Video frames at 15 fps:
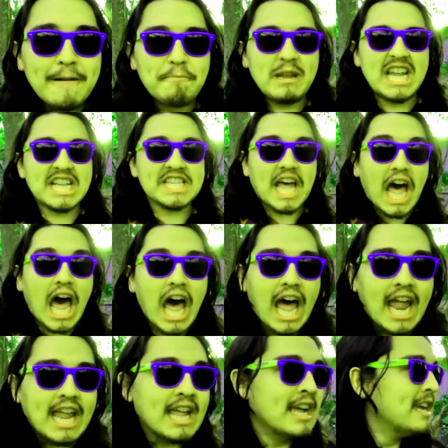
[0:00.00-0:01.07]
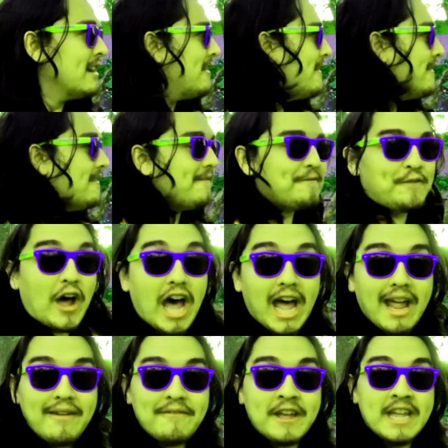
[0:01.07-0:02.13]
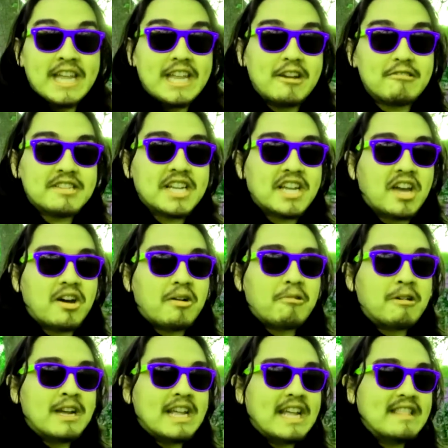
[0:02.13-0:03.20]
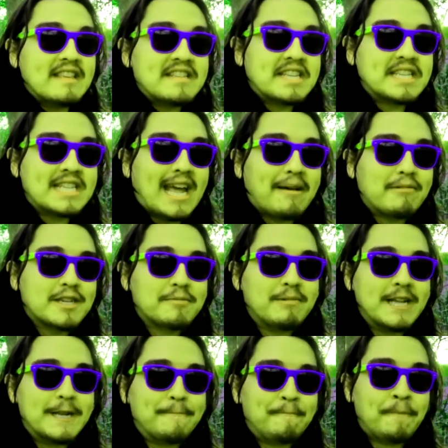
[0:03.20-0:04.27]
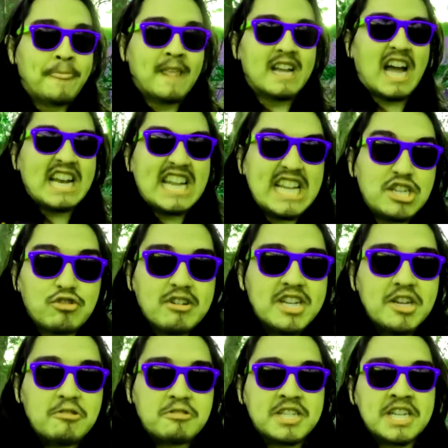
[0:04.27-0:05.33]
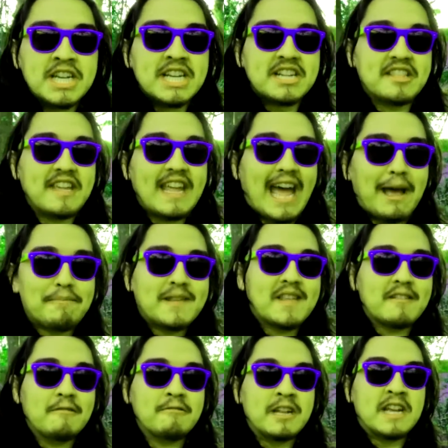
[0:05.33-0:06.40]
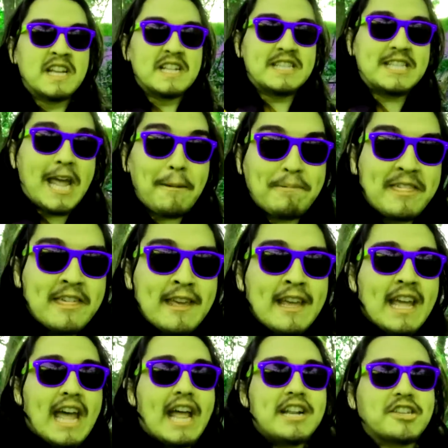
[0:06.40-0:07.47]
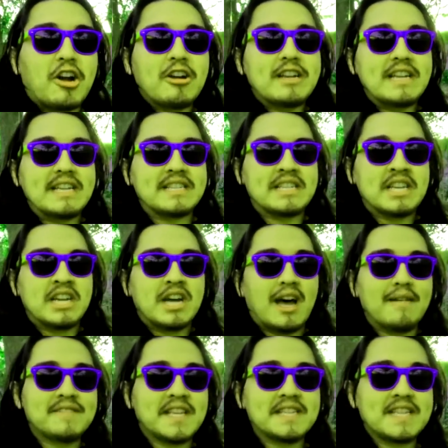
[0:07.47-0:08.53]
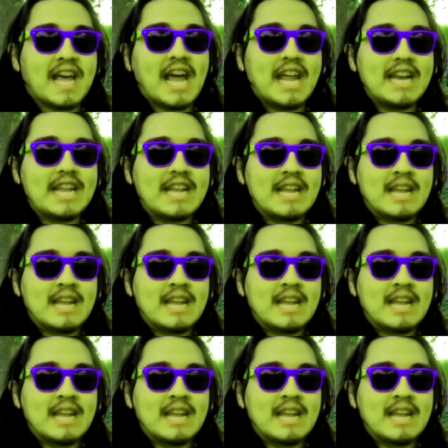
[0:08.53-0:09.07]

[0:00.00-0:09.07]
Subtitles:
because I, 5 years ago in this establishment, got introduced to the absolute depth and darkness of society.